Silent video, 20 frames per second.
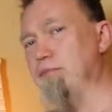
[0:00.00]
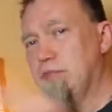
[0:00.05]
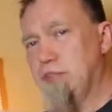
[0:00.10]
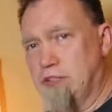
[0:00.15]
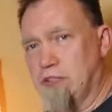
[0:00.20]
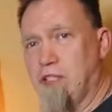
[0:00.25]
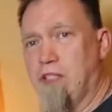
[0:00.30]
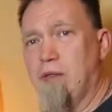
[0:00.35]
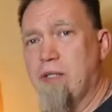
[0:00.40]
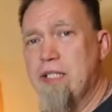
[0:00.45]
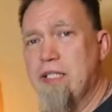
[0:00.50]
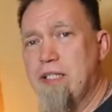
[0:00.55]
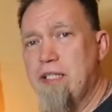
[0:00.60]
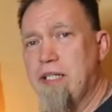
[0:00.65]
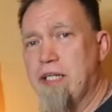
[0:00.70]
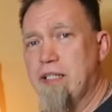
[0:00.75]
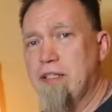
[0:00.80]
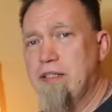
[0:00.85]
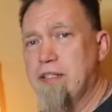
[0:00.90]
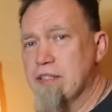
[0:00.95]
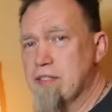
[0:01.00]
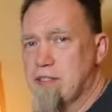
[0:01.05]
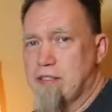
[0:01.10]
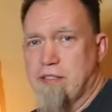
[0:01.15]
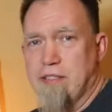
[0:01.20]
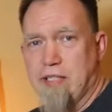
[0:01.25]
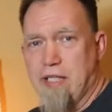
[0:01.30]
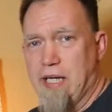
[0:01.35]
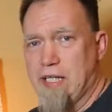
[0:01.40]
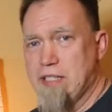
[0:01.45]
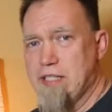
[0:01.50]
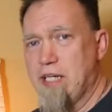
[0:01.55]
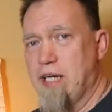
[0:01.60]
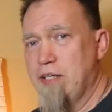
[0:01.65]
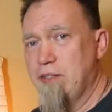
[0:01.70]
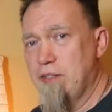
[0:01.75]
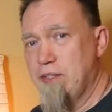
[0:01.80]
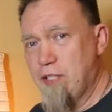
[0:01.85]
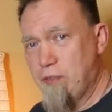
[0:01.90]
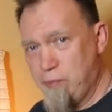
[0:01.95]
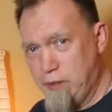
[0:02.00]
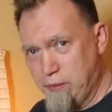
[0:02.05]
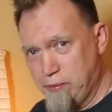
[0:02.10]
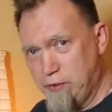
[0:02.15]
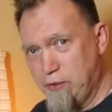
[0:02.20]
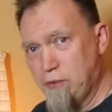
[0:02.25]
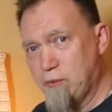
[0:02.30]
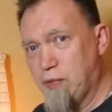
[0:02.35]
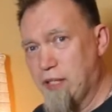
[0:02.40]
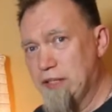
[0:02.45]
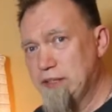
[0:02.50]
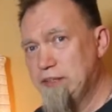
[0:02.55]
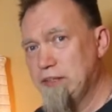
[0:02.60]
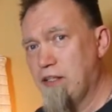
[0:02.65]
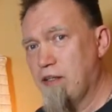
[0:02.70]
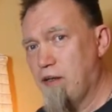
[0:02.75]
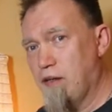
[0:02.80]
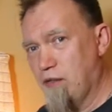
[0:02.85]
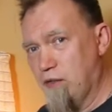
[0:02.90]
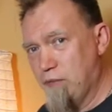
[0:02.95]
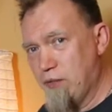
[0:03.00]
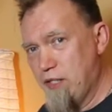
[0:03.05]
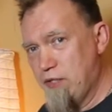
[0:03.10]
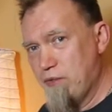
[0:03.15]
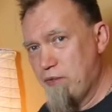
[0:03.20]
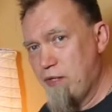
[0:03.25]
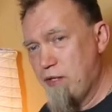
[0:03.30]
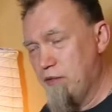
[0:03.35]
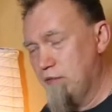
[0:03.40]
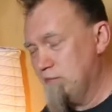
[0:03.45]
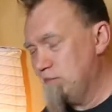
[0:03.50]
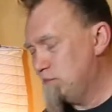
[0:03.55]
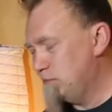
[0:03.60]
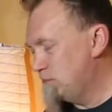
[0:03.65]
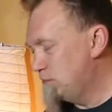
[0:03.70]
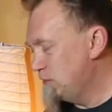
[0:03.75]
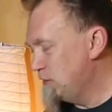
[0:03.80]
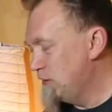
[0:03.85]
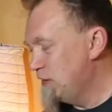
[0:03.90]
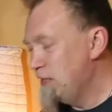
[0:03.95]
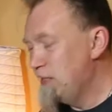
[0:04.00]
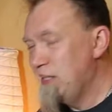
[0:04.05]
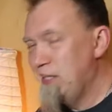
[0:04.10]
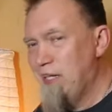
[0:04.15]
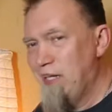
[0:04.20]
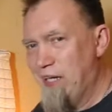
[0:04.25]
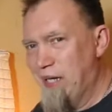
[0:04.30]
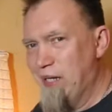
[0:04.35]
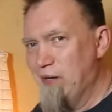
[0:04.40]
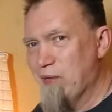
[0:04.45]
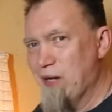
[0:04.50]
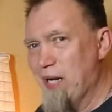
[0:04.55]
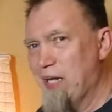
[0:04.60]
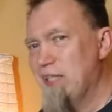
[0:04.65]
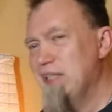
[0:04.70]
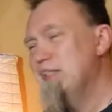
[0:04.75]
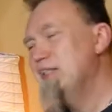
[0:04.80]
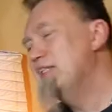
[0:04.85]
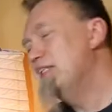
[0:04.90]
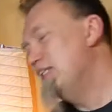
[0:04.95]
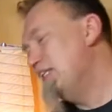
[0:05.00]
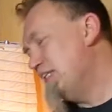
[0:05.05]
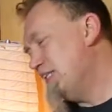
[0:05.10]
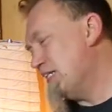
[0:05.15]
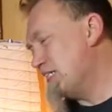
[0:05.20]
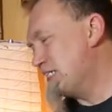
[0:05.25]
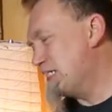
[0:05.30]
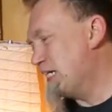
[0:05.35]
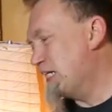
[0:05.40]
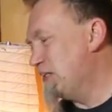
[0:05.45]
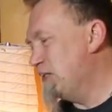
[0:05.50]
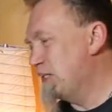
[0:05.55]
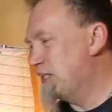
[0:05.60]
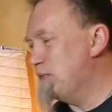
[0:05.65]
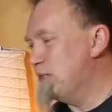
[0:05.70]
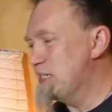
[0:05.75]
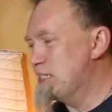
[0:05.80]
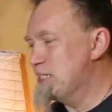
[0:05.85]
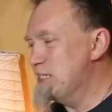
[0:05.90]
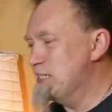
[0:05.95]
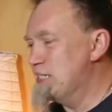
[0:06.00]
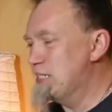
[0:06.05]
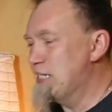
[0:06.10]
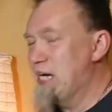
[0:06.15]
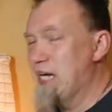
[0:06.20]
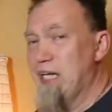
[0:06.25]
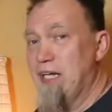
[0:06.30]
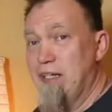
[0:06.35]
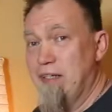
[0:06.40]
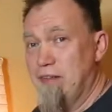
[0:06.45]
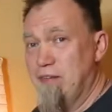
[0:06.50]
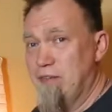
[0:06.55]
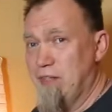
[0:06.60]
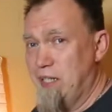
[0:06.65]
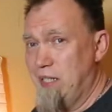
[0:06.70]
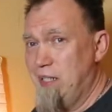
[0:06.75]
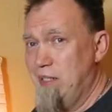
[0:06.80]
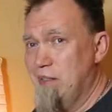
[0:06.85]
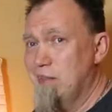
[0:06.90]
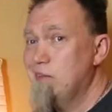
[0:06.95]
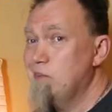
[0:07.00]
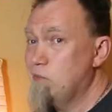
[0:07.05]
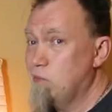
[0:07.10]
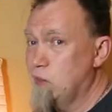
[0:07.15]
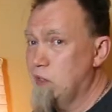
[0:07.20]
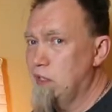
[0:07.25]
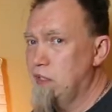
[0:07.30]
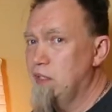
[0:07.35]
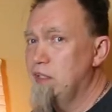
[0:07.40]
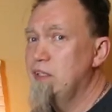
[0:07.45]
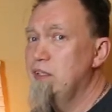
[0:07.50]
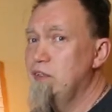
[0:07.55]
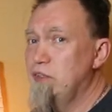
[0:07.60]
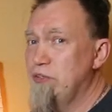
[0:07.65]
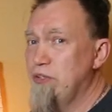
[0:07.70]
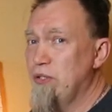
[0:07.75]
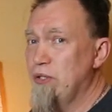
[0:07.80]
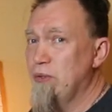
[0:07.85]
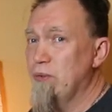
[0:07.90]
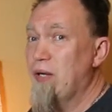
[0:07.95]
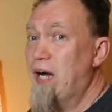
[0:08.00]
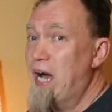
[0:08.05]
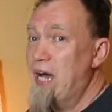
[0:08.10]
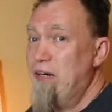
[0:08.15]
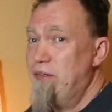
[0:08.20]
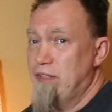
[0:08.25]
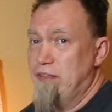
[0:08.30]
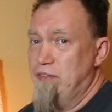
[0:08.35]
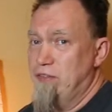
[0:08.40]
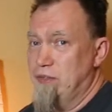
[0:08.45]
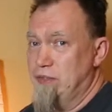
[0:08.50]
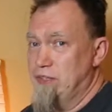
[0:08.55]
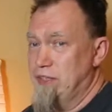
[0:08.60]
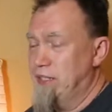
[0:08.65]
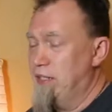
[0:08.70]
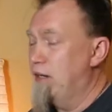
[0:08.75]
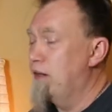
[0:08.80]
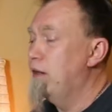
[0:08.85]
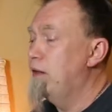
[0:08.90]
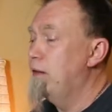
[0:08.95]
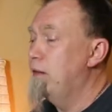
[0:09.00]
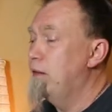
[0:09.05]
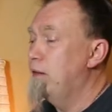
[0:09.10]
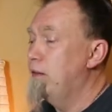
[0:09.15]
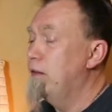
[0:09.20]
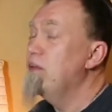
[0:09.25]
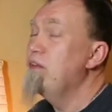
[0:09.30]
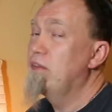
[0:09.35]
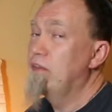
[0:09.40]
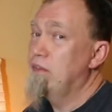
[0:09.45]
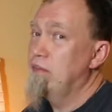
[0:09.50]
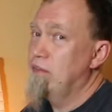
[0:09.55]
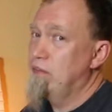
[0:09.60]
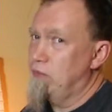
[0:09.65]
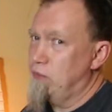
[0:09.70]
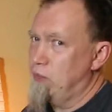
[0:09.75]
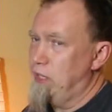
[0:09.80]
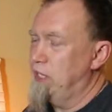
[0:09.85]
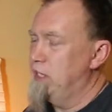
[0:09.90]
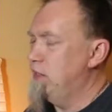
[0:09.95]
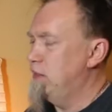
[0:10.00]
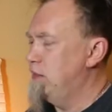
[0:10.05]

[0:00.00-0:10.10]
it's all the way at the end because that's how you get people to watch all the way through. Anyway, let's take a look at what's inside. Ready? One, two, I don't even know what's in here three.